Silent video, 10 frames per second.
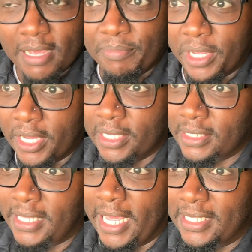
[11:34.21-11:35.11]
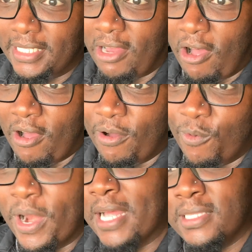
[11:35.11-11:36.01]
because they saw
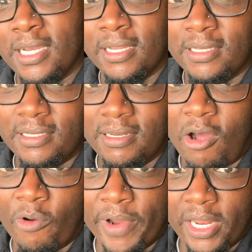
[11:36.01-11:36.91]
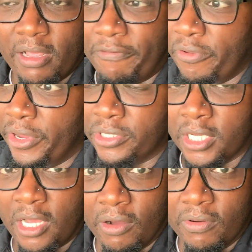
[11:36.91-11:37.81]
what I'd done already a few years
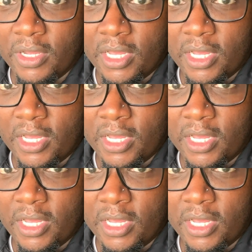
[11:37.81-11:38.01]
ago.